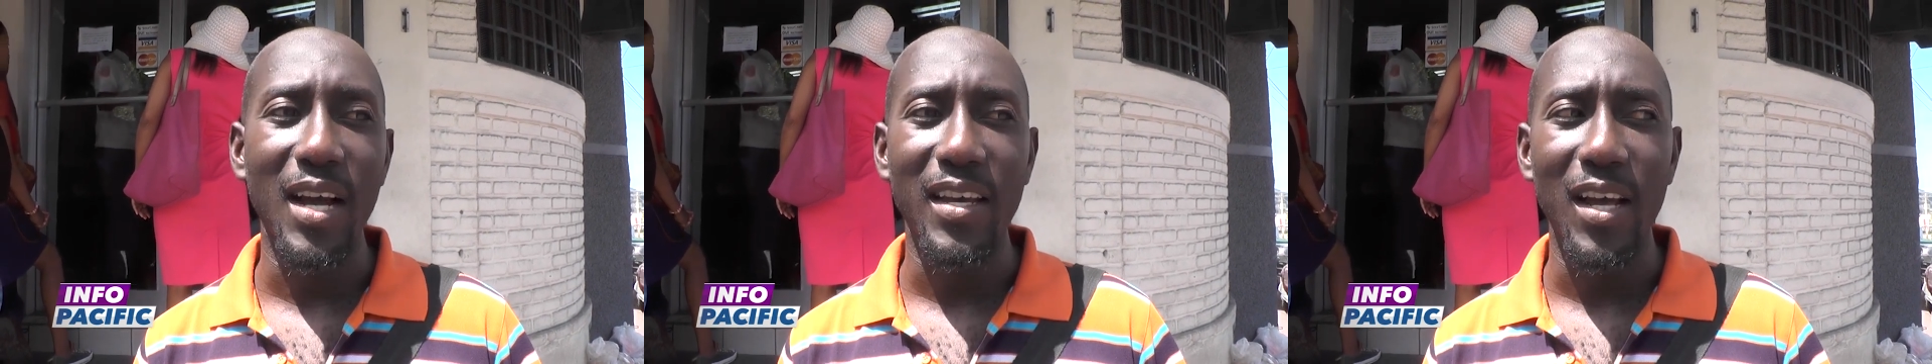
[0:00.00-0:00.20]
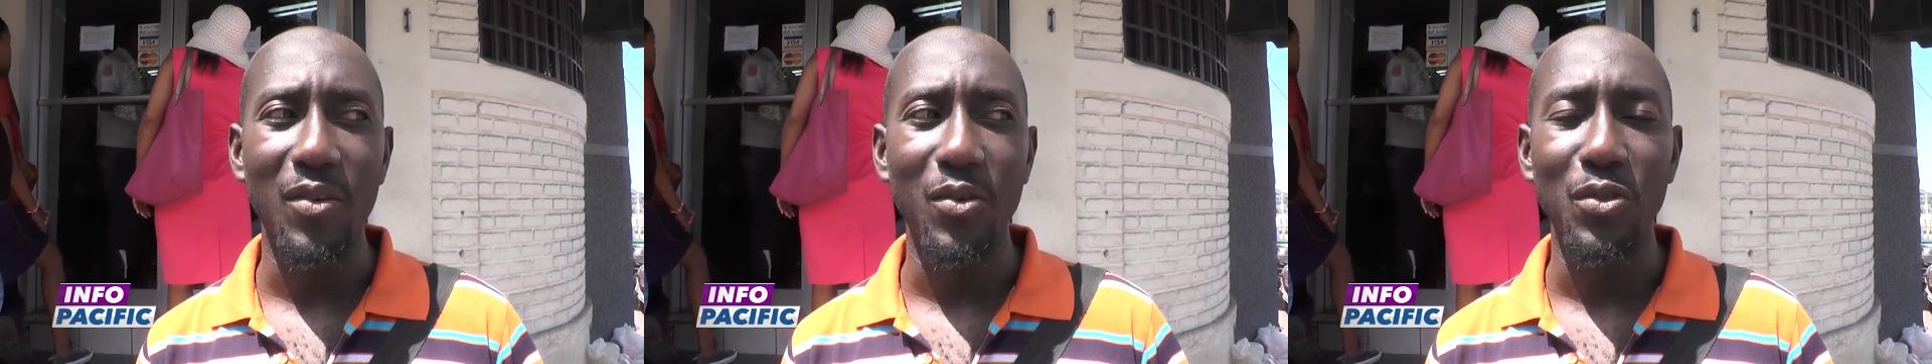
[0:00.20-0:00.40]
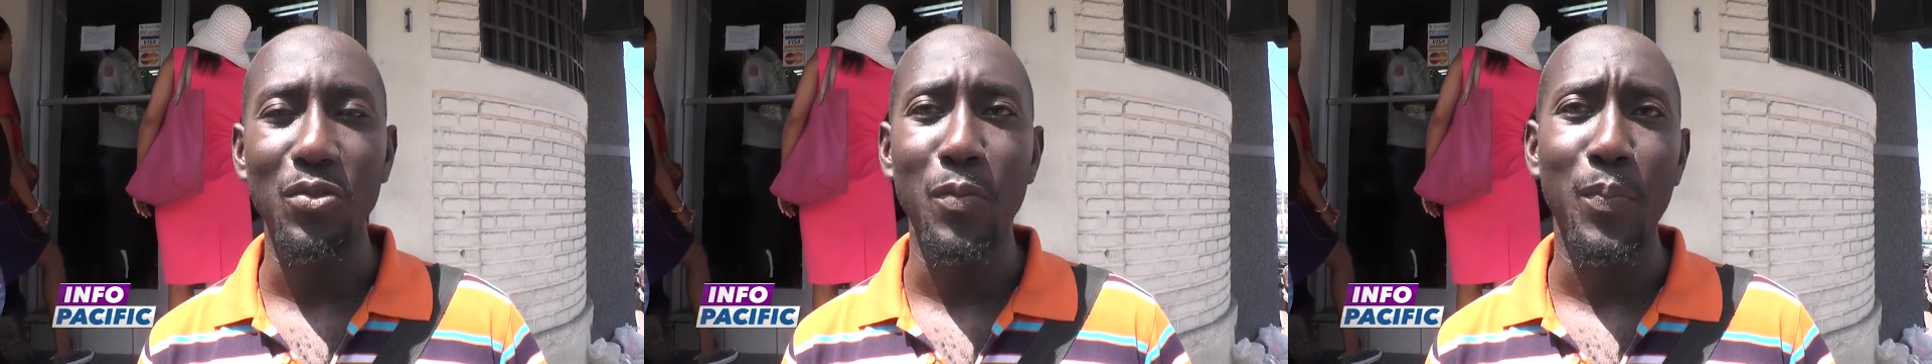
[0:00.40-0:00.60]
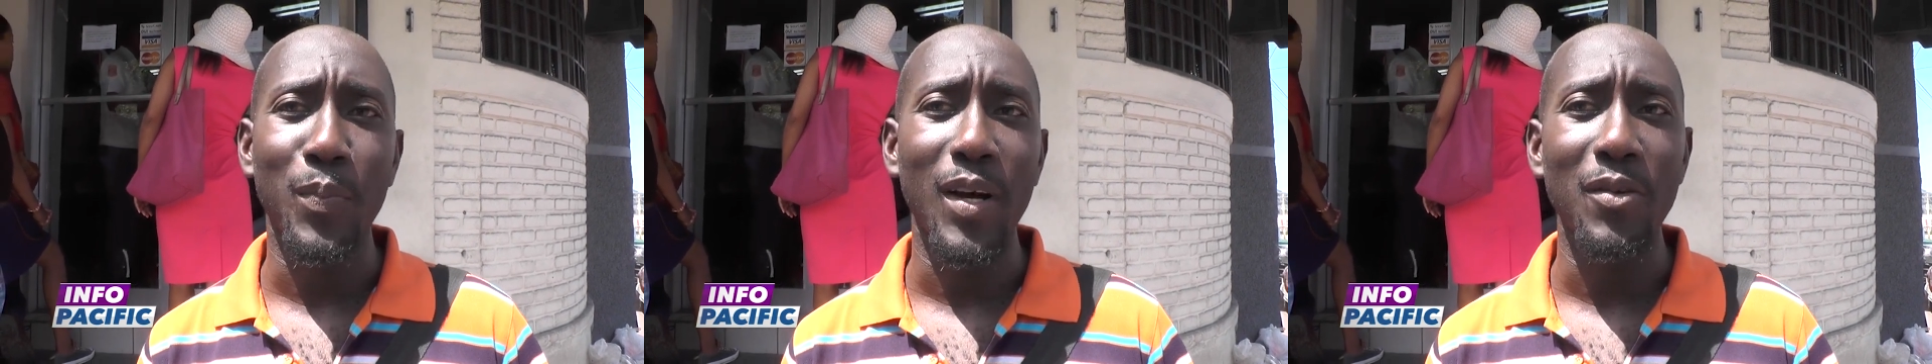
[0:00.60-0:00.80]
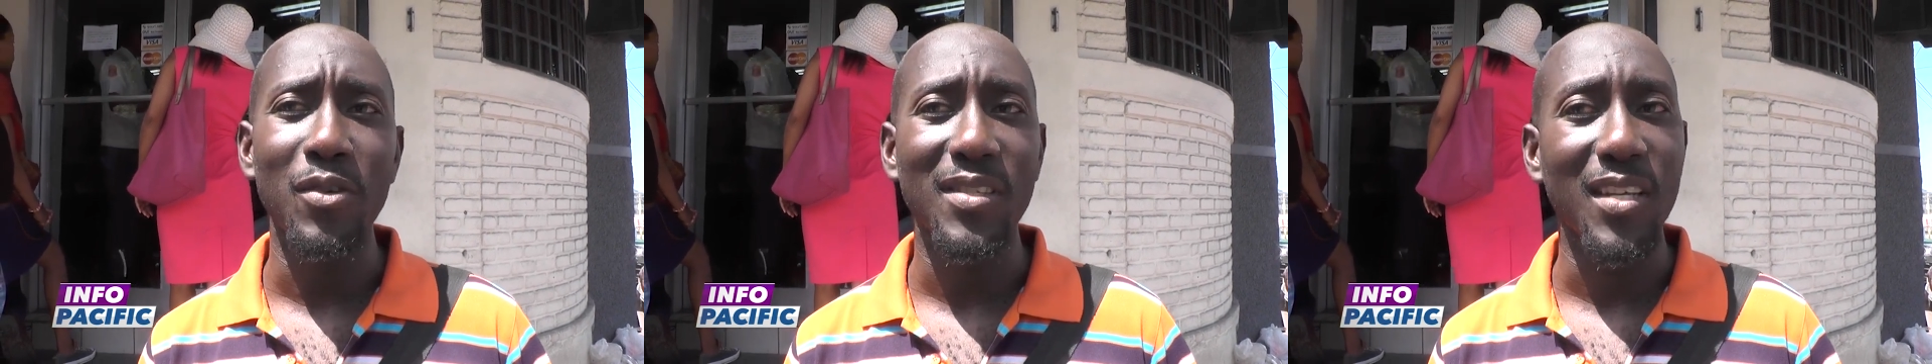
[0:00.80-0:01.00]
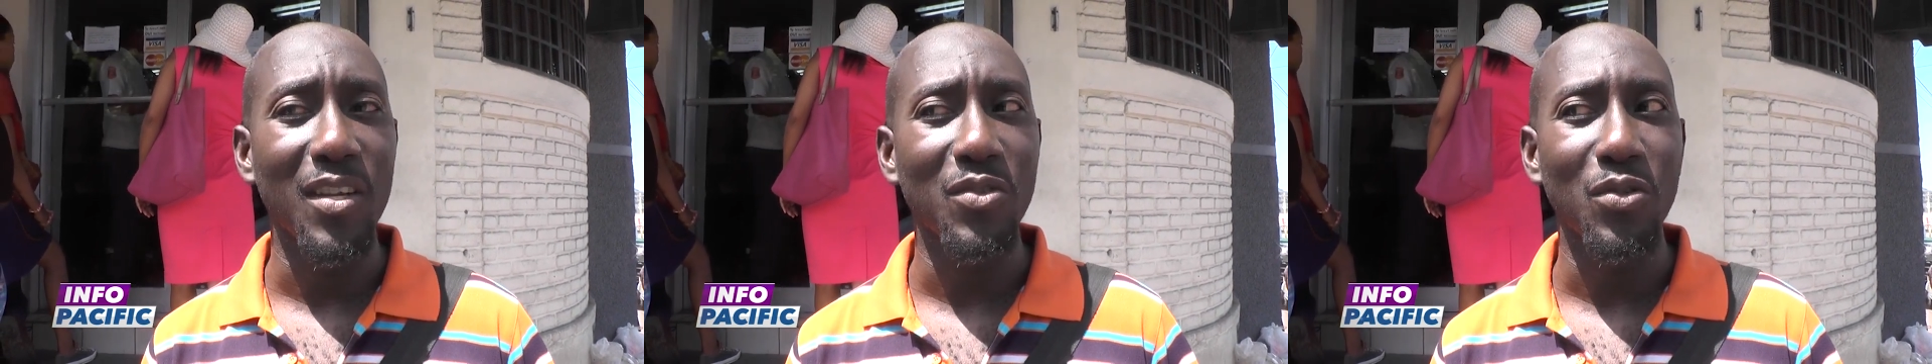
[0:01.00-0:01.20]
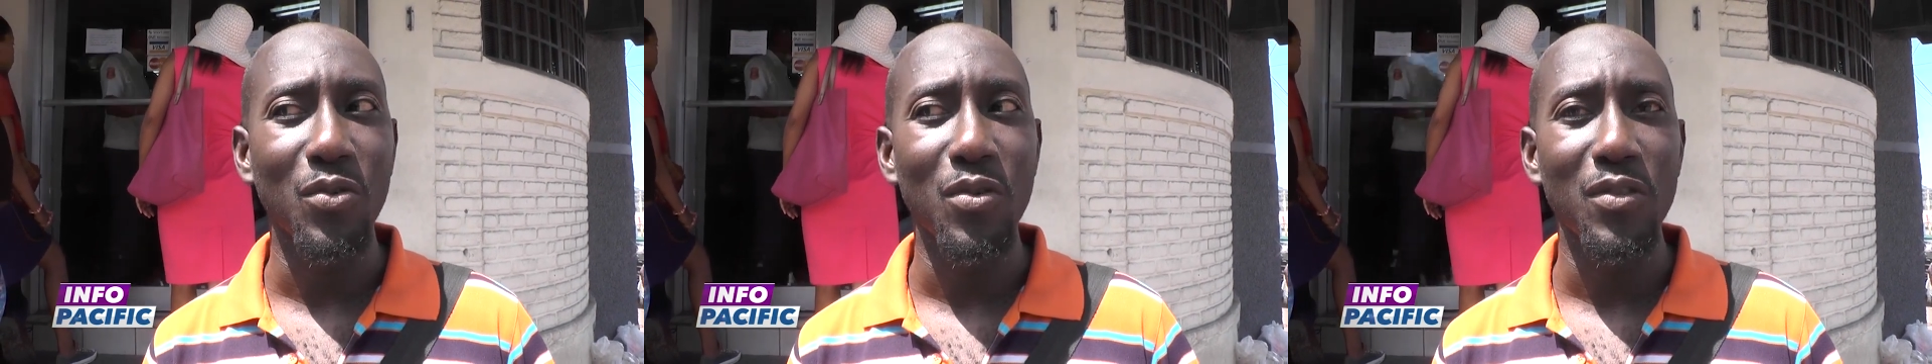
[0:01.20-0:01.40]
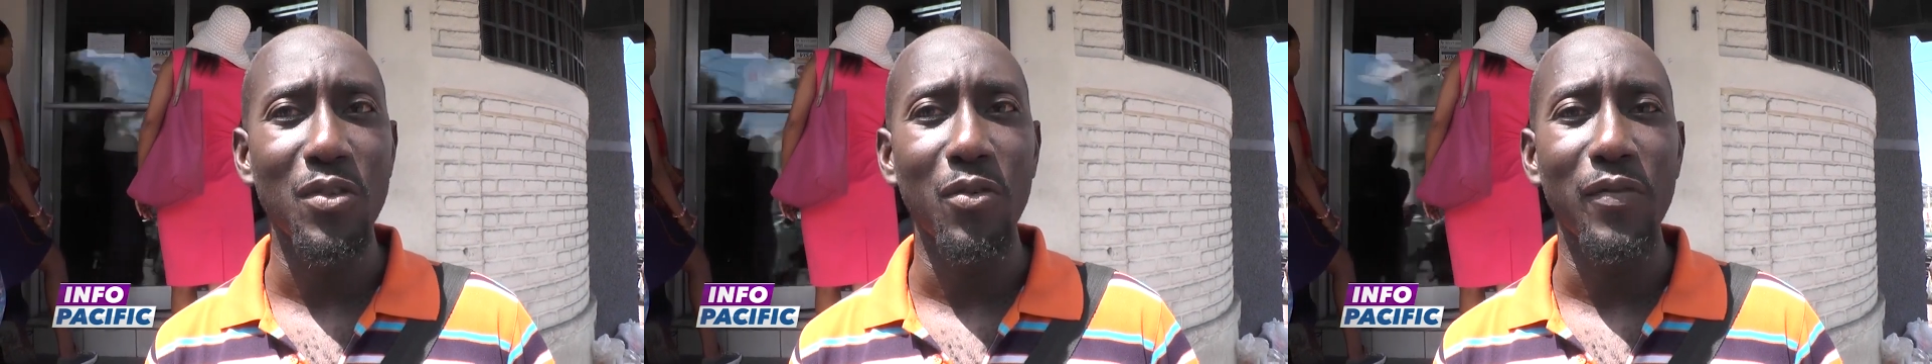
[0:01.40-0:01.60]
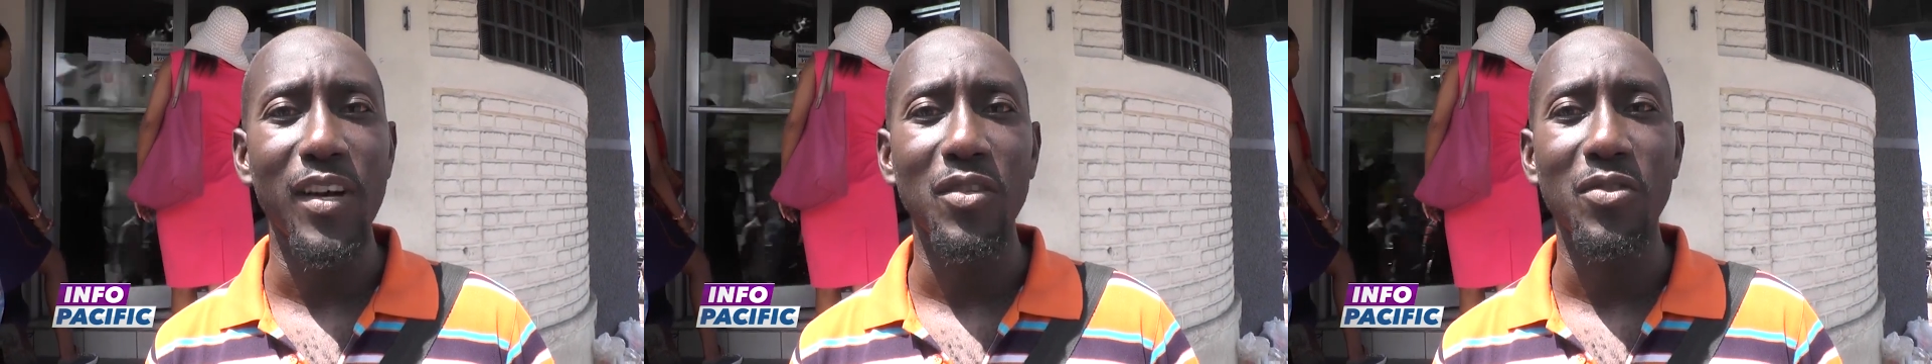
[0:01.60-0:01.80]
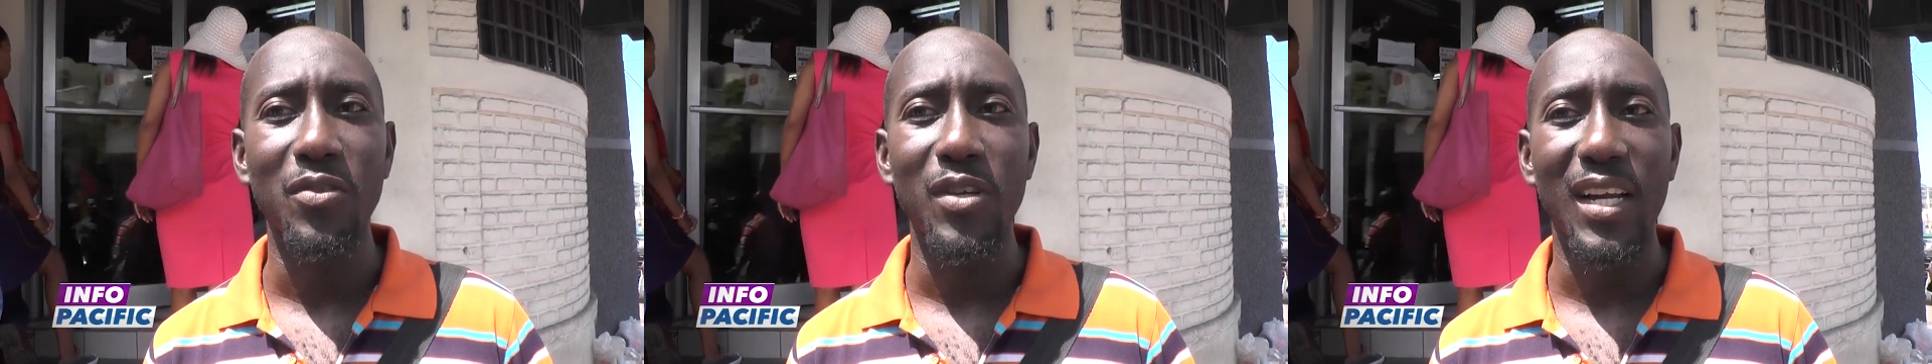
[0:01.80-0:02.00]
that still do not respect
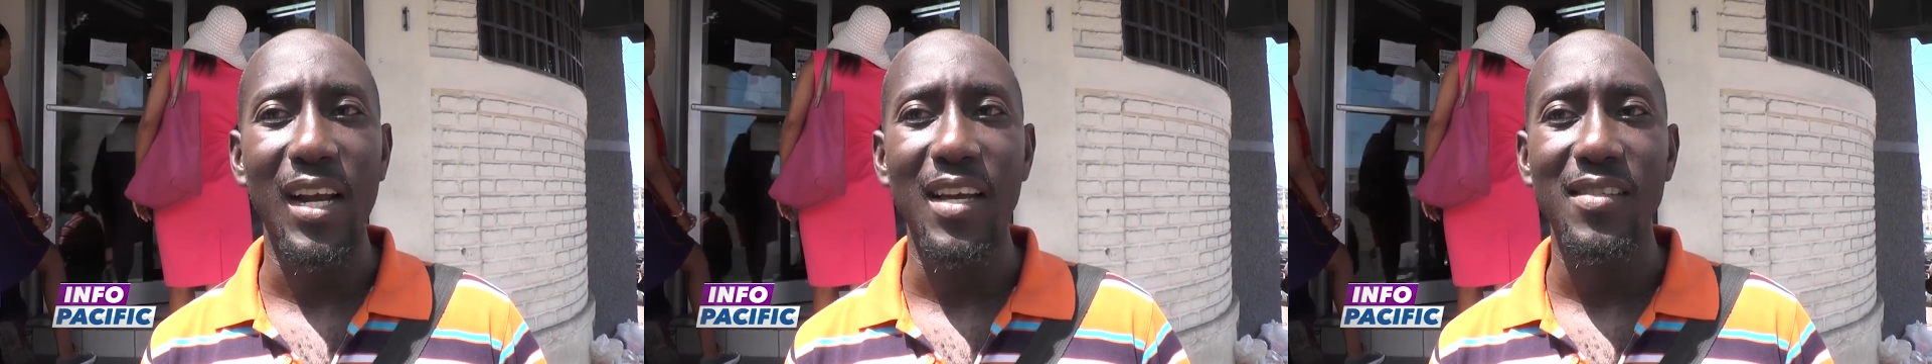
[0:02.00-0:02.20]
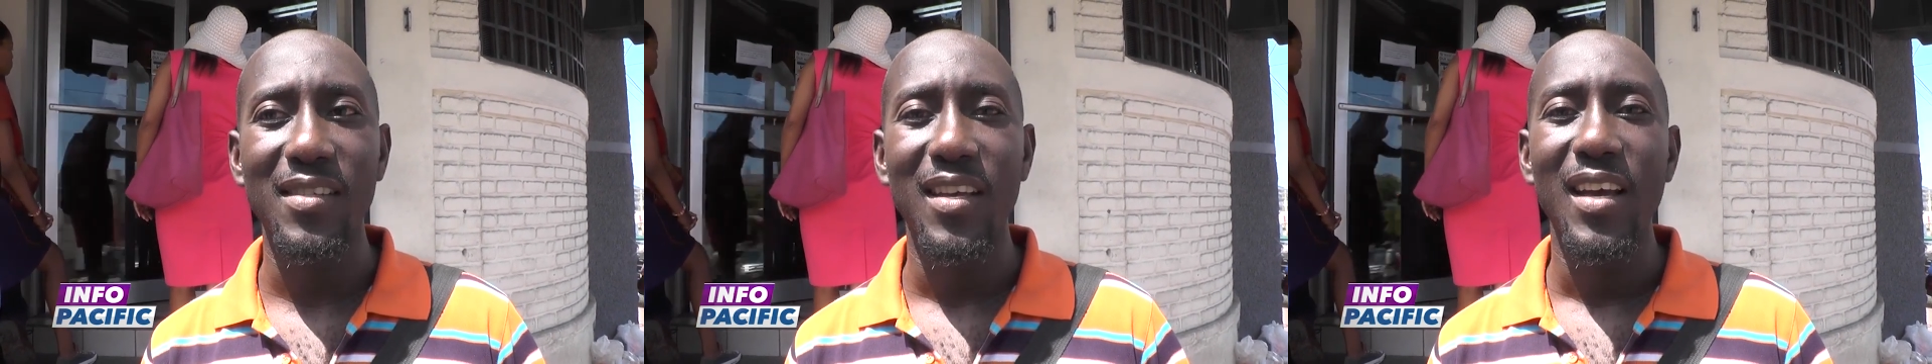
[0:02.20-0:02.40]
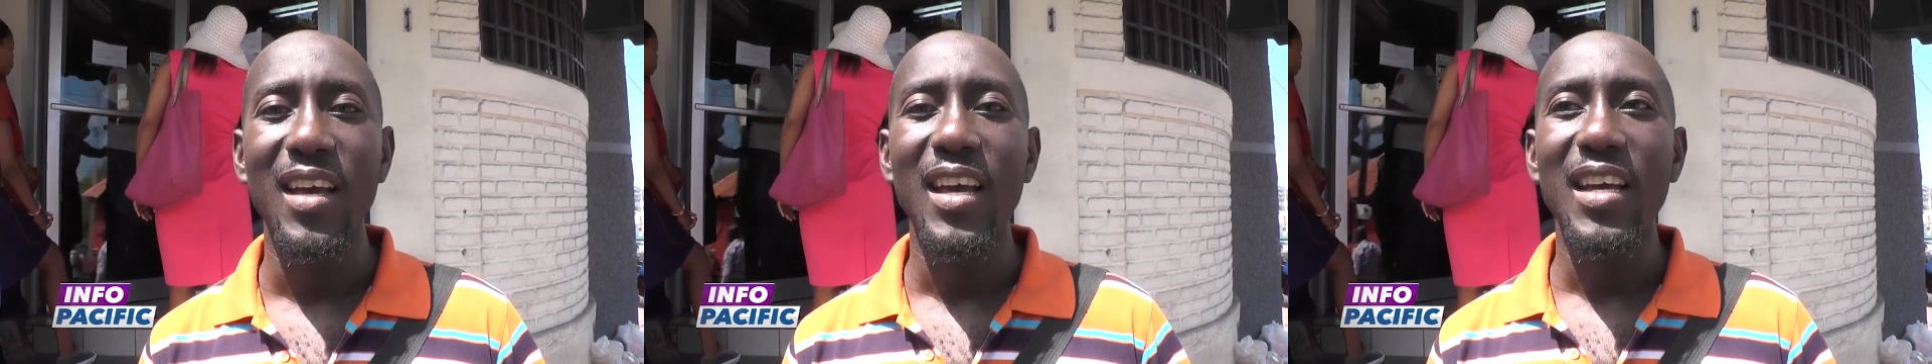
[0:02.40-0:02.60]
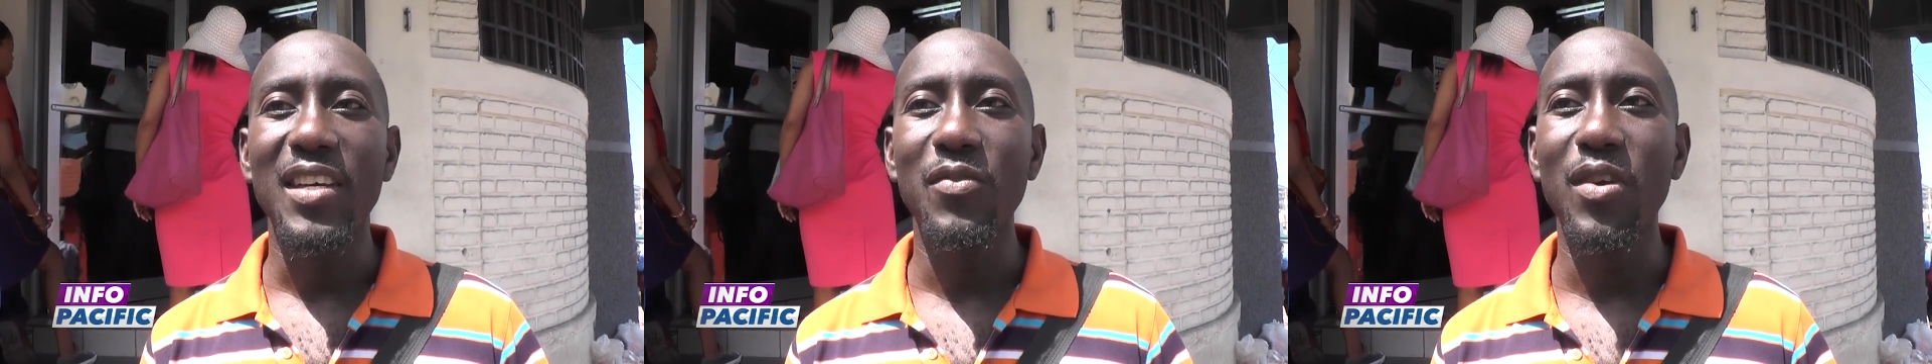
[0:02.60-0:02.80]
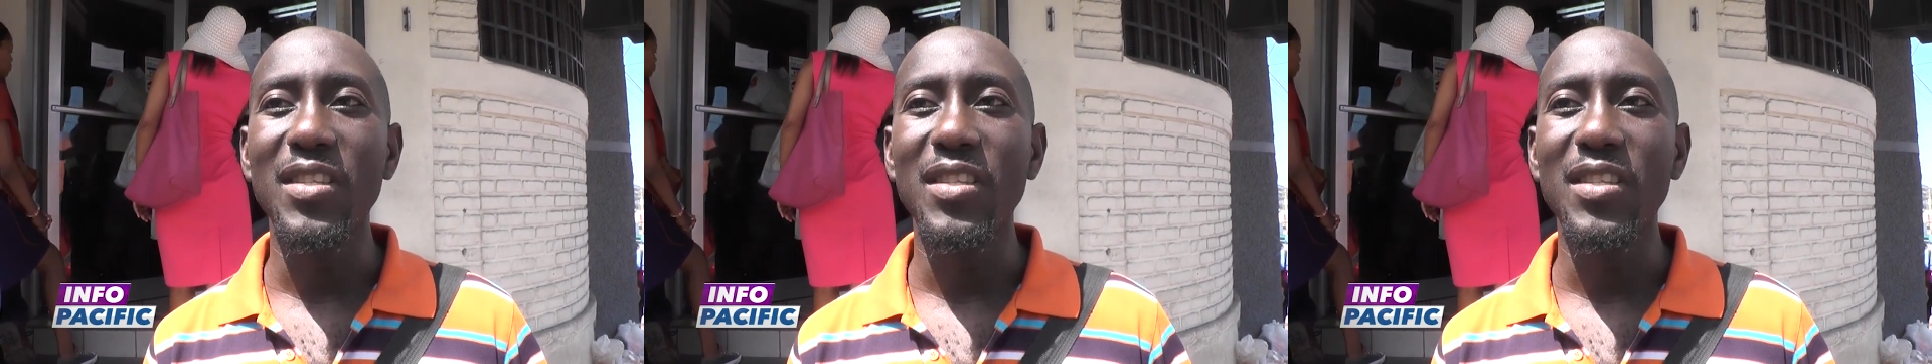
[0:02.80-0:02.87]
their contracts.